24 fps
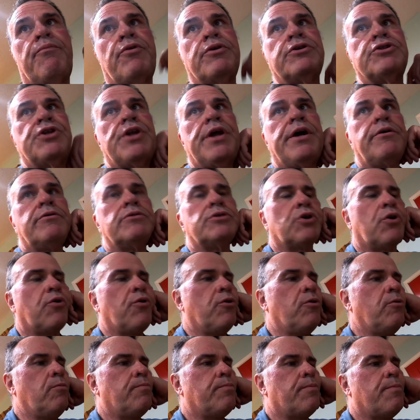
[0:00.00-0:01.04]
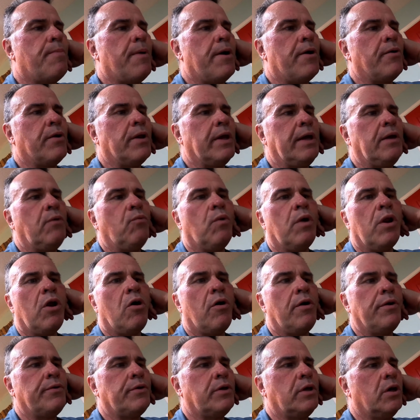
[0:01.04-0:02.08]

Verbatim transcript: Prisonaires group apparently went on